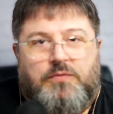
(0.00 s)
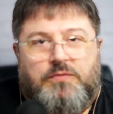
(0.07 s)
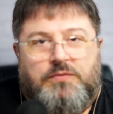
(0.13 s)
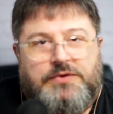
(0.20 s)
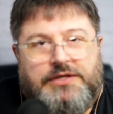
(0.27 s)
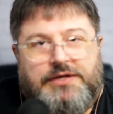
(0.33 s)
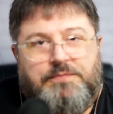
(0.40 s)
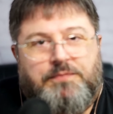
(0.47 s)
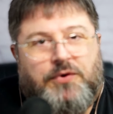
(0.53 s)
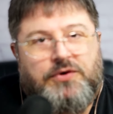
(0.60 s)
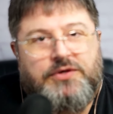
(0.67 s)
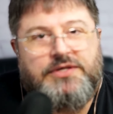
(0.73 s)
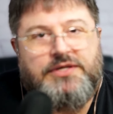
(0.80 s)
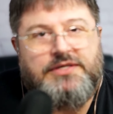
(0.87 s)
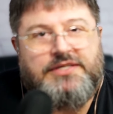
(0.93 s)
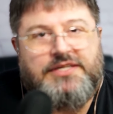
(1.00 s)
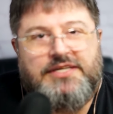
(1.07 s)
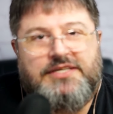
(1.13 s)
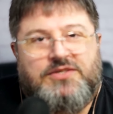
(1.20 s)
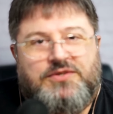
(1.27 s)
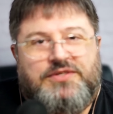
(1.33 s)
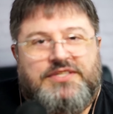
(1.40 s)
the important
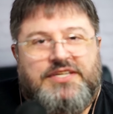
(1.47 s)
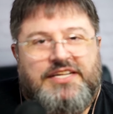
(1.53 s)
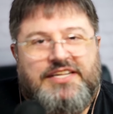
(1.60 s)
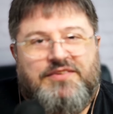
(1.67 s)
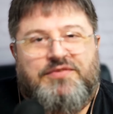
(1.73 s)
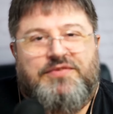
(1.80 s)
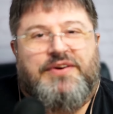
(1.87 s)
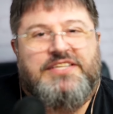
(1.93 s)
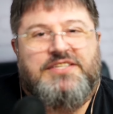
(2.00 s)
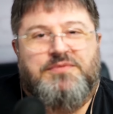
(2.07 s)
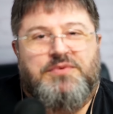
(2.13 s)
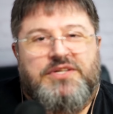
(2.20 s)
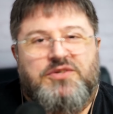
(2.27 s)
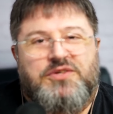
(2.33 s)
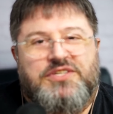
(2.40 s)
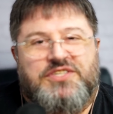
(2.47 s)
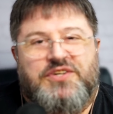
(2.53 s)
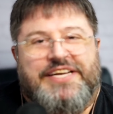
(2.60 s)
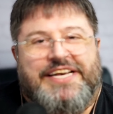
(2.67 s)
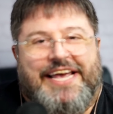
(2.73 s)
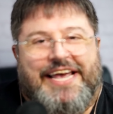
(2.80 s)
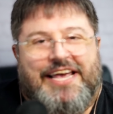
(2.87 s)
things to say that flight simulator is not
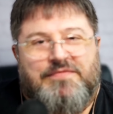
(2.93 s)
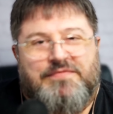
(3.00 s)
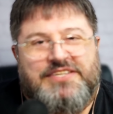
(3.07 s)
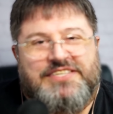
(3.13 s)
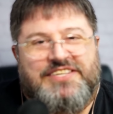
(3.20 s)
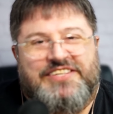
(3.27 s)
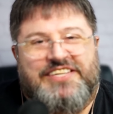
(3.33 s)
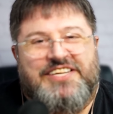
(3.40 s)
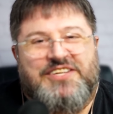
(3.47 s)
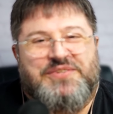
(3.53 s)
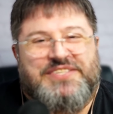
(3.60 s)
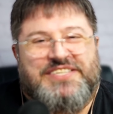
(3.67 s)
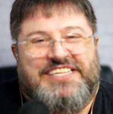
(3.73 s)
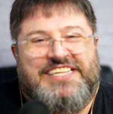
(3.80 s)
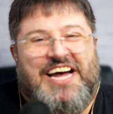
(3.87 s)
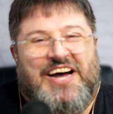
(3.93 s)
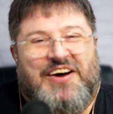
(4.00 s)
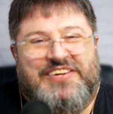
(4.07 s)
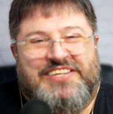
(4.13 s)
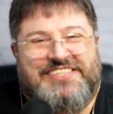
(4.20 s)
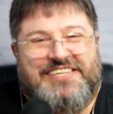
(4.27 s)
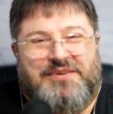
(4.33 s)
a game it's not that you sit down
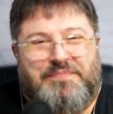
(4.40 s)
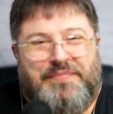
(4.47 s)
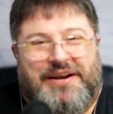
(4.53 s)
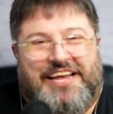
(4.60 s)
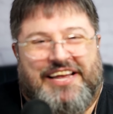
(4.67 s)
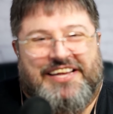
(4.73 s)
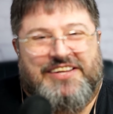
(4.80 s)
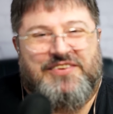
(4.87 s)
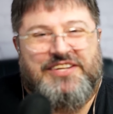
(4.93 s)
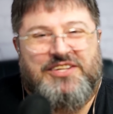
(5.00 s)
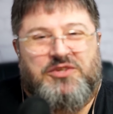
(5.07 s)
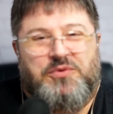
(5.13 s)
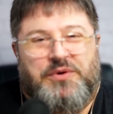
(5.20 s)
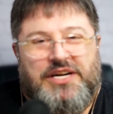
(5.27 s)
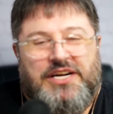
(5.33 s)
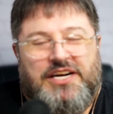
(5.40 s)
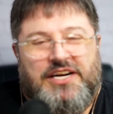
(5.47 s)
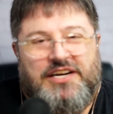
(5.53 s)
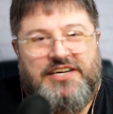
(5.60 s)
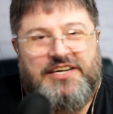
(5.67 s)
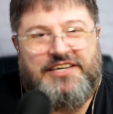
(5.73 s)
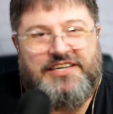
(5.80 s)
and start playing you need to really
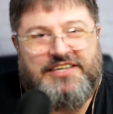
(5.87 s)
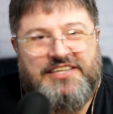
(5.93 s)
learn